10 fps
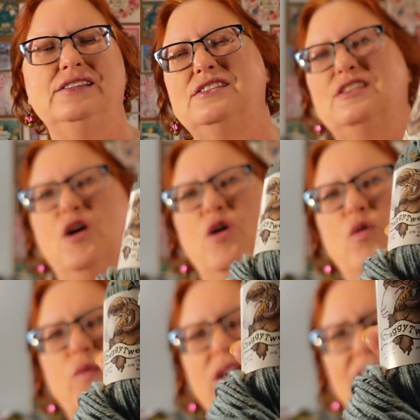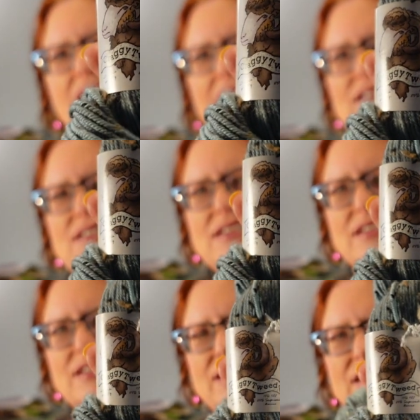So we got,
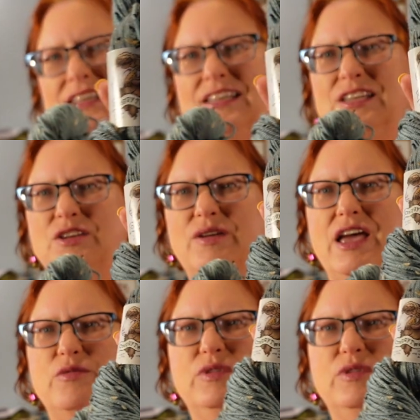can't